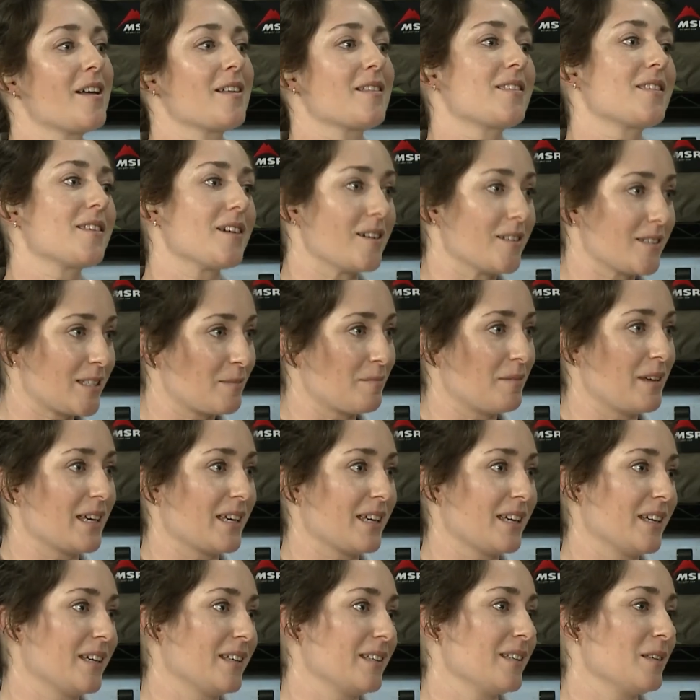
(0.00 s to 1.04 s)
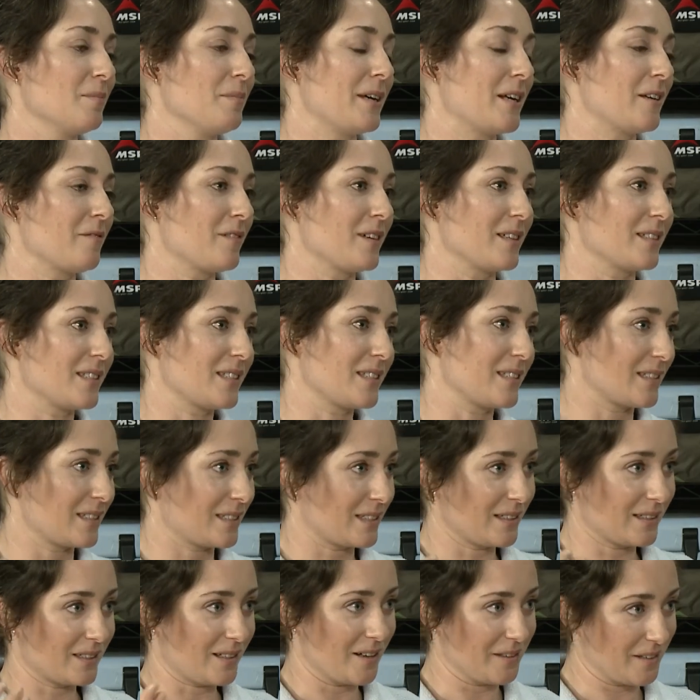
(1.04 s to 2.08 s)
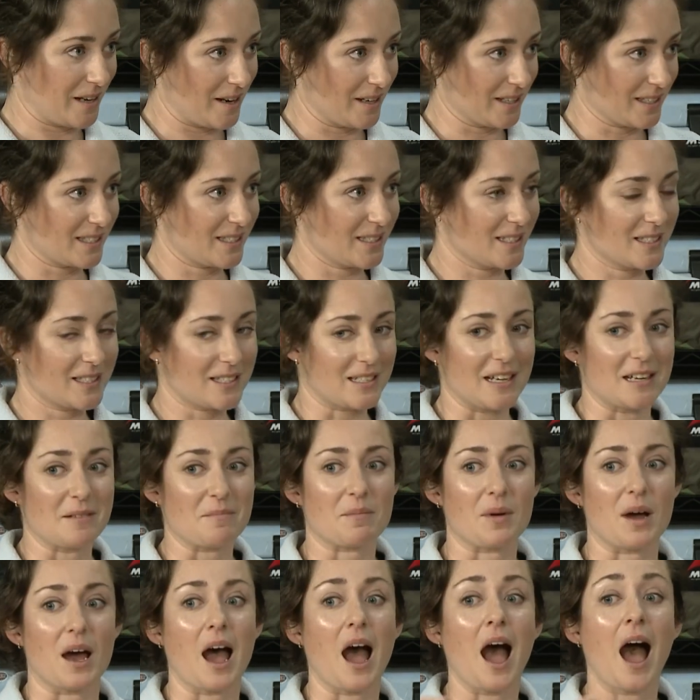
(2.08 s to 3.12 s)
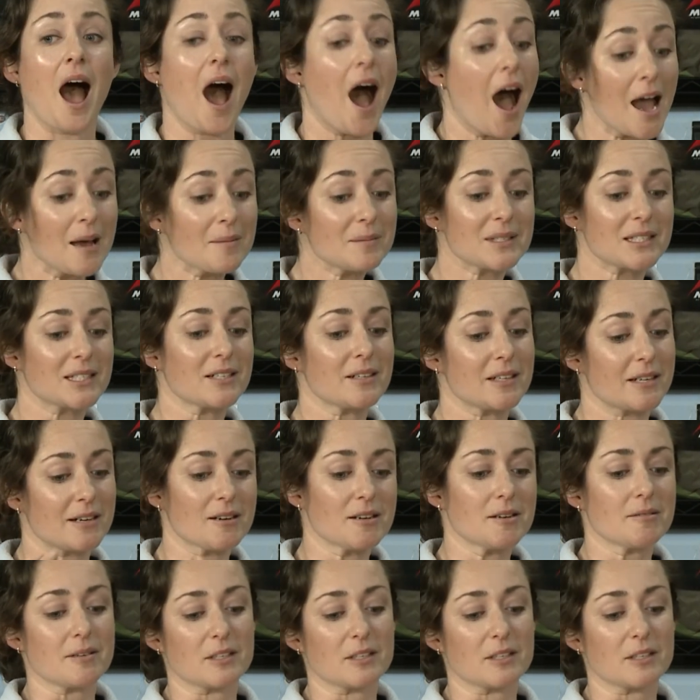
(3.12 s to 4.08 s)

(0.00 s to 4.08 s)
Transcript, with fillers: thus making the benefits Yeah. non-existent, but I'm still here to